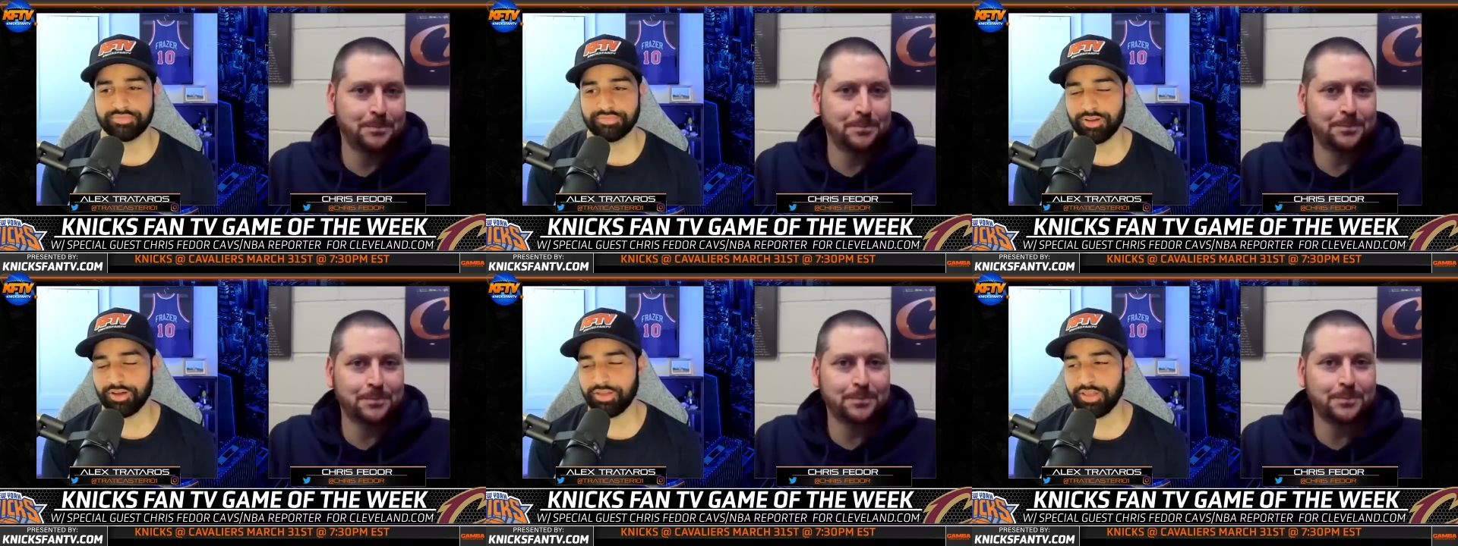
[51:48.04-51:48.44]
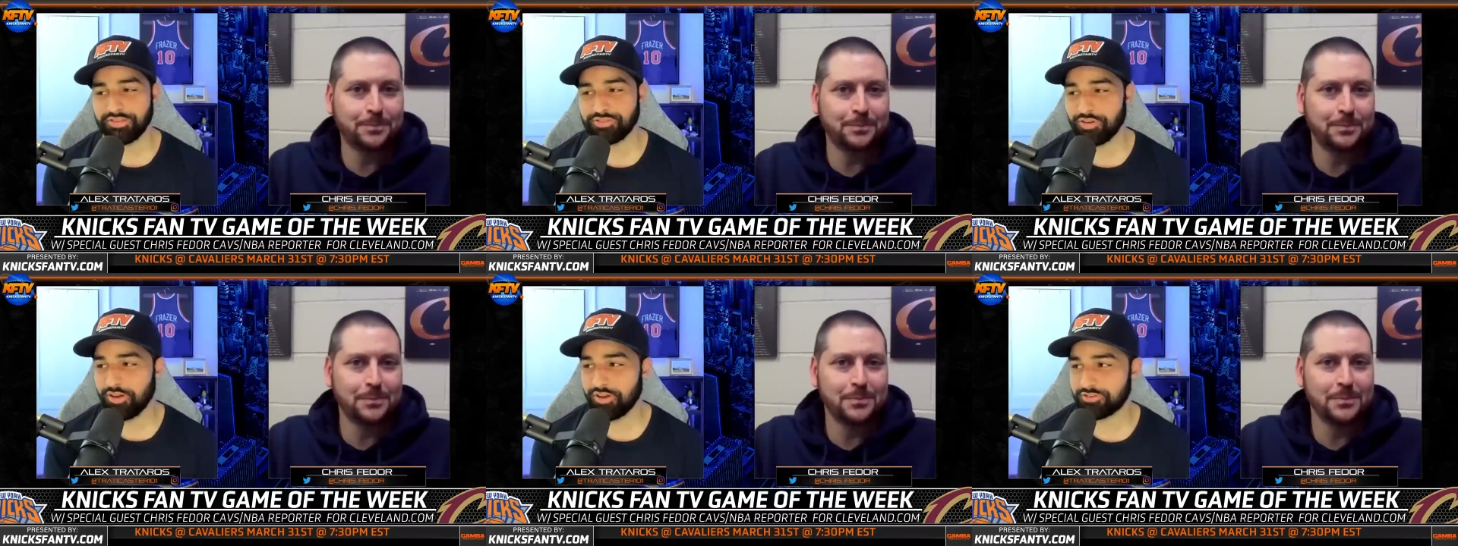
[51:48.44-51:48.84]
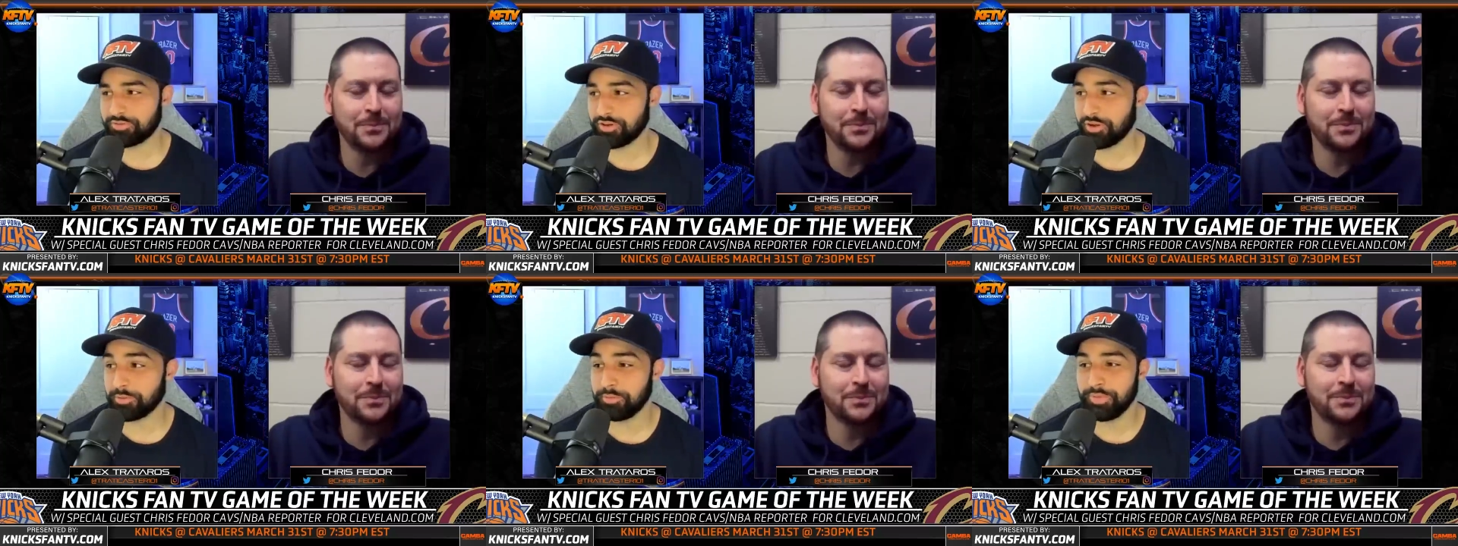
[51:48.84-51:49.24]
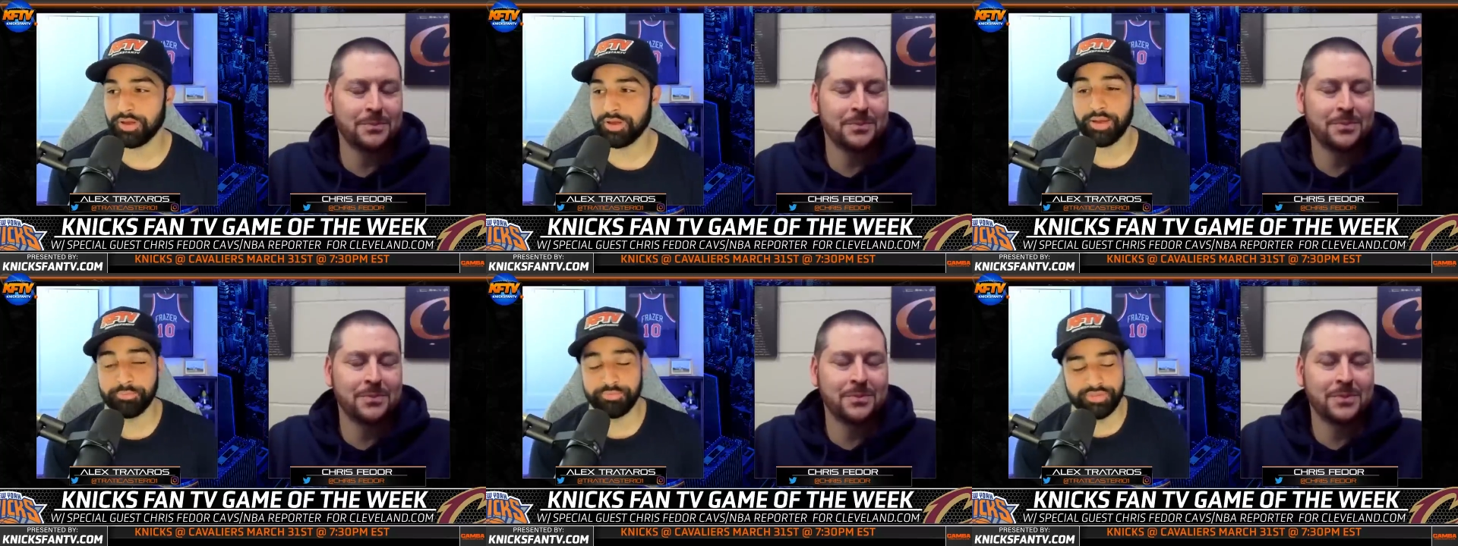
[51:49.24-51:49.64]
Speaker 1: Oh, that's awesome. So I'm going to be,
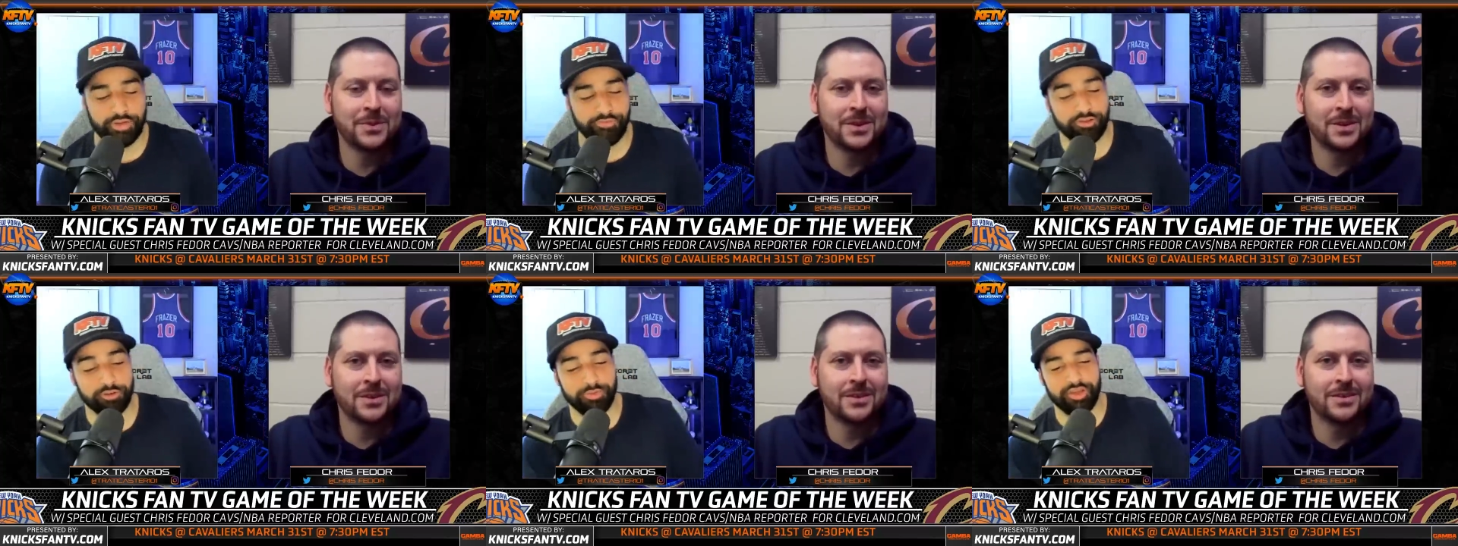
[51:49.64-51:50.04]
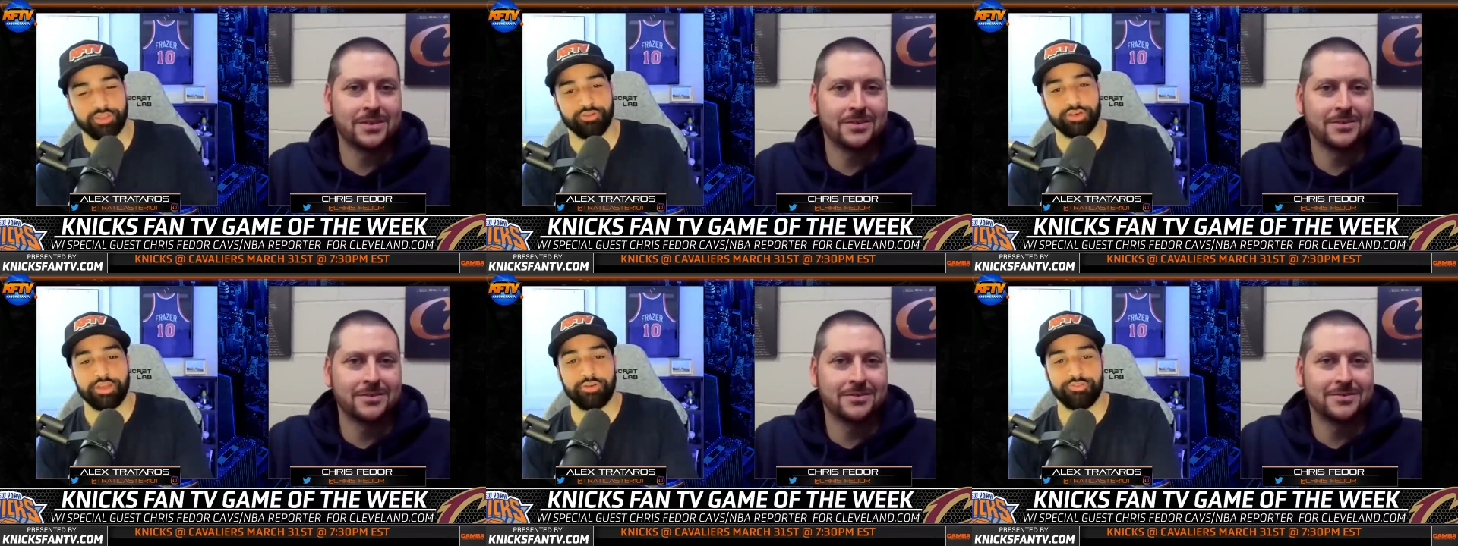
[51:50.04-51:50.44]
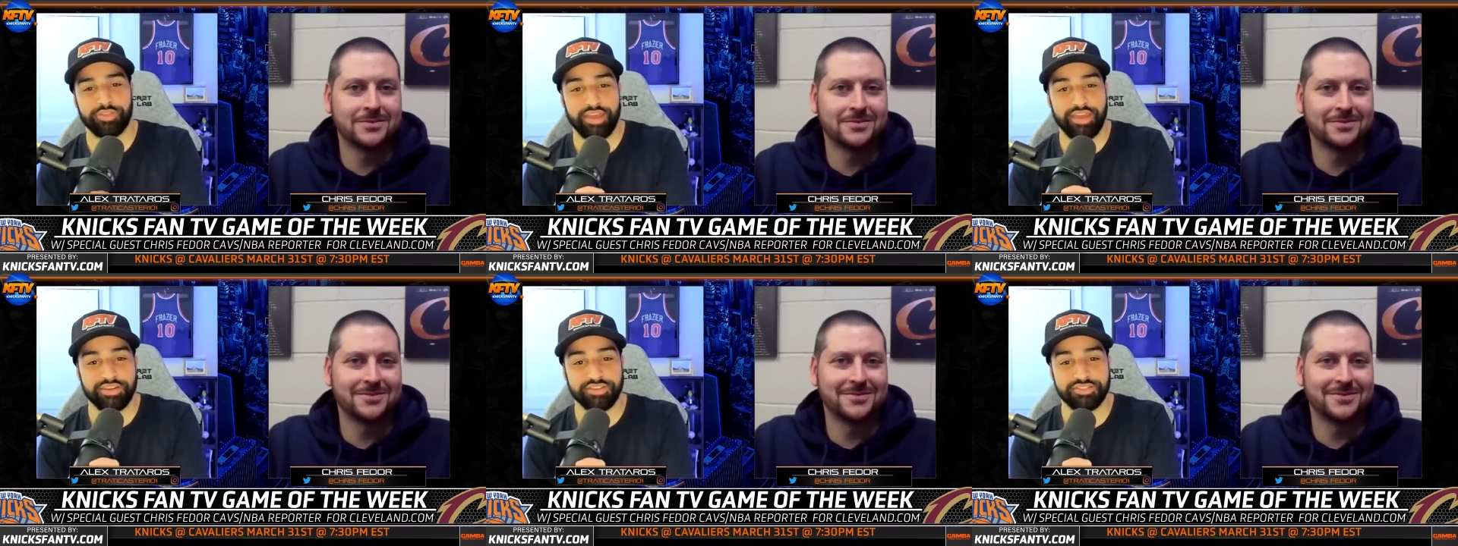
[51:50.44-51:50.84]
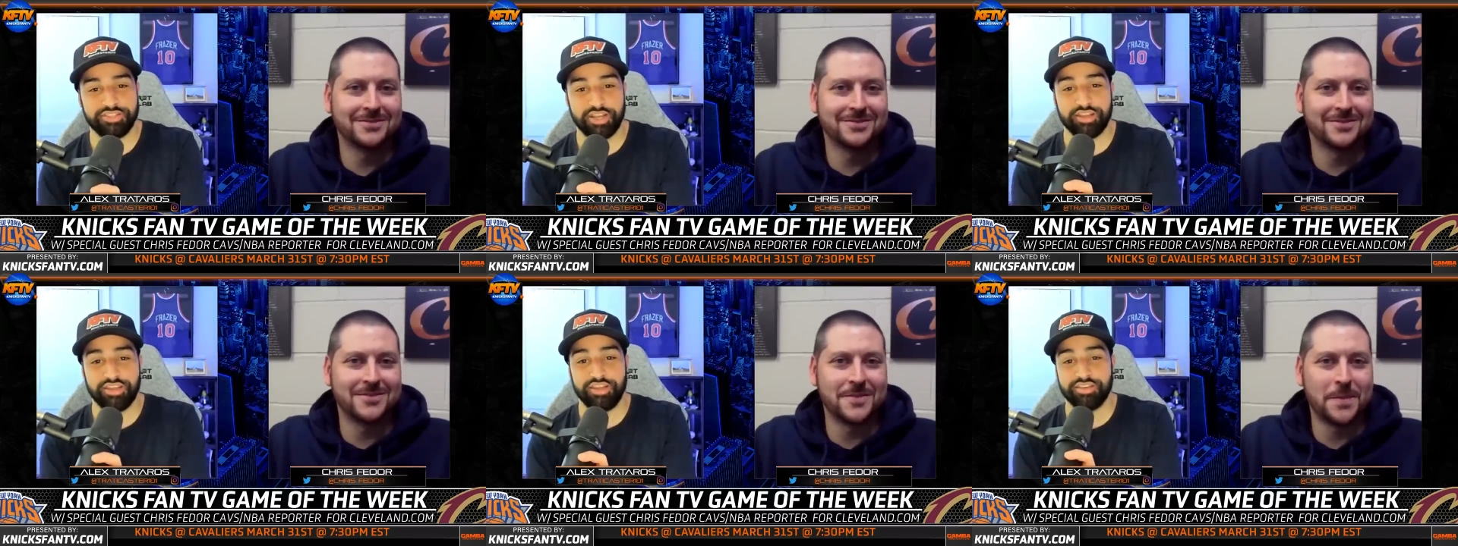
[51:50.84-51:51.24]
I'm definitely going to be on the lookout for that and
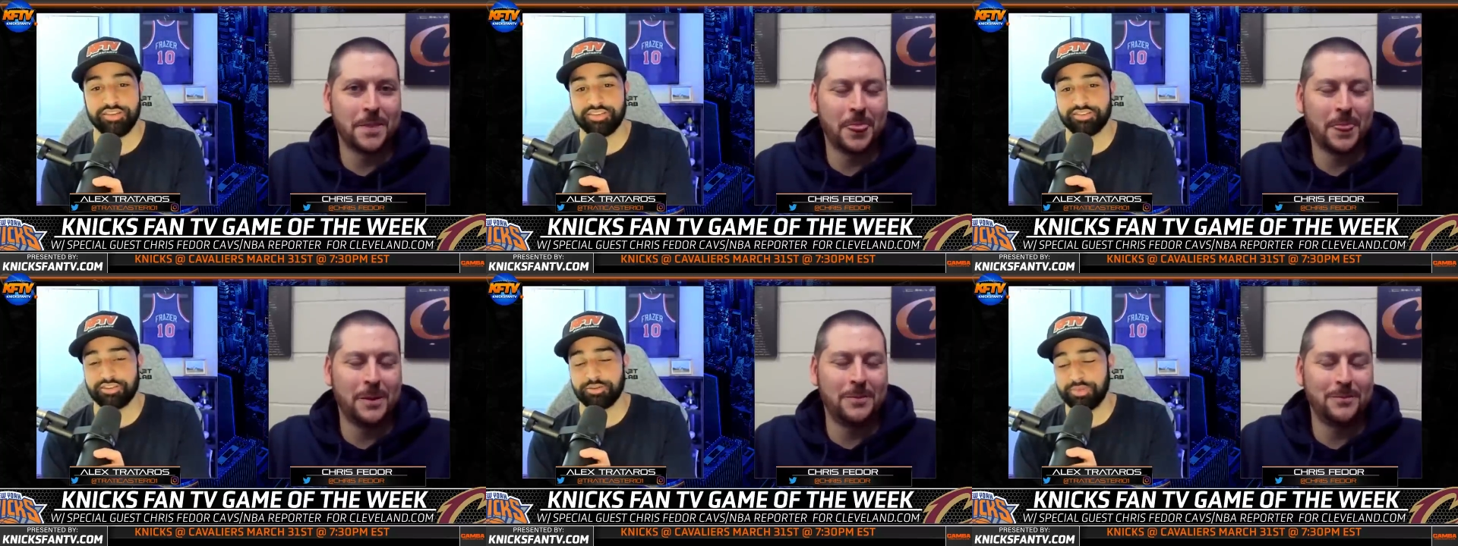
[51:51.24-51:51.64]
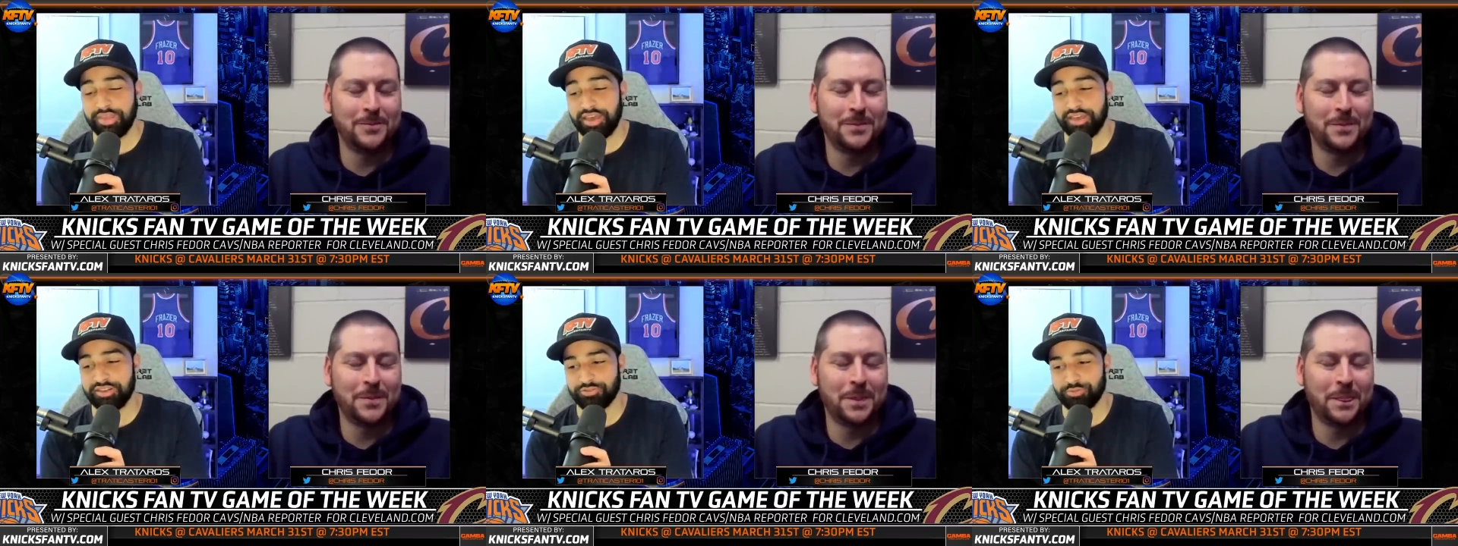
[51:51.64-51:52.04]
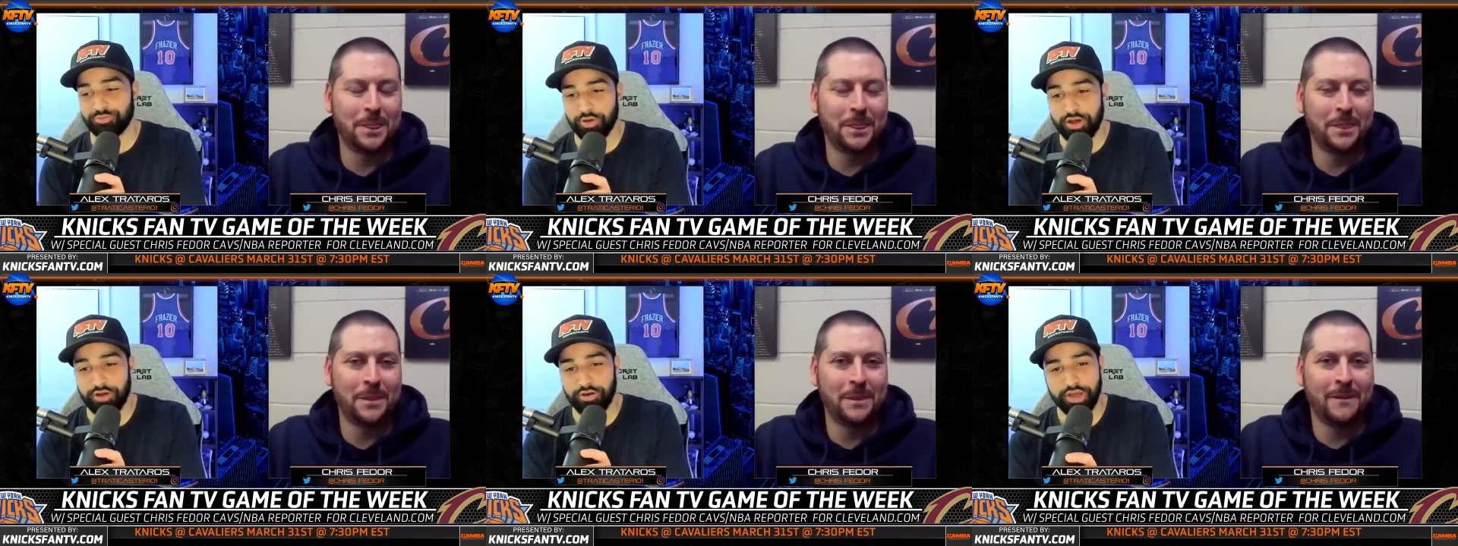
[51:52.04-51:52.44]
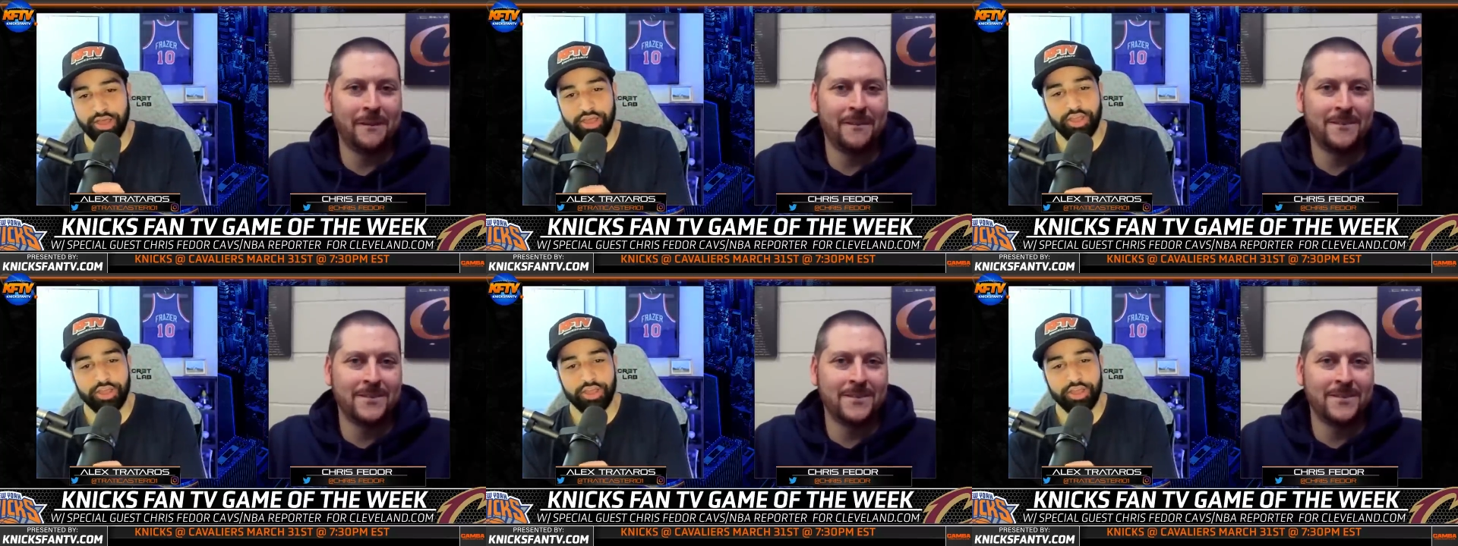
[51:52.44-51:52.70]
checking into some of that as well.